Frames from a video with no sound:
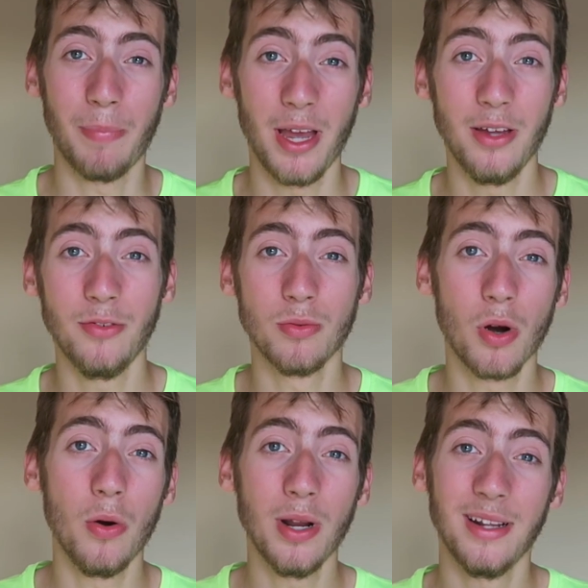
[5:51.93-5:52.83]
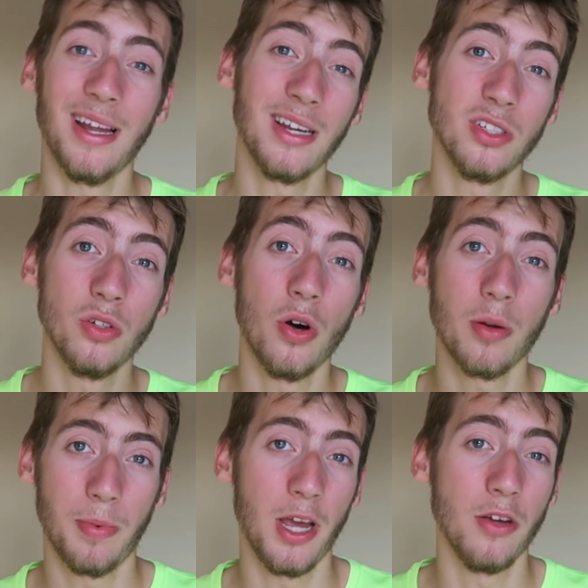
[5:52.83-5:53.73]
paved road and that is not
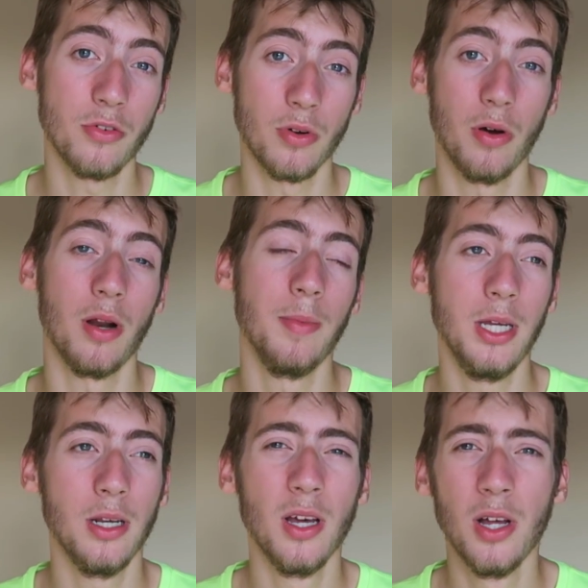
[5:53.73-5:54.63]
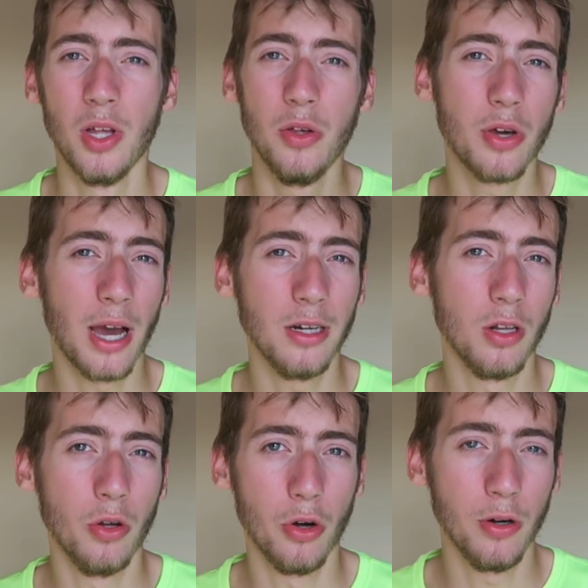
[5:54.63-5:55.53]
a paved road. I mean, you kind
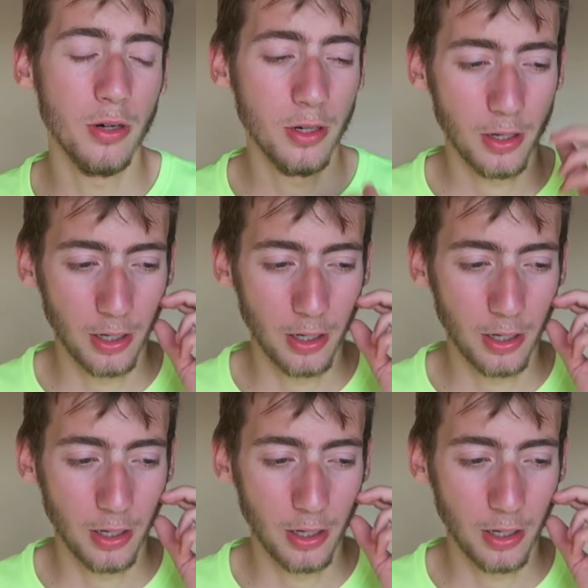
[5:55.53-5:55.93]
of learn.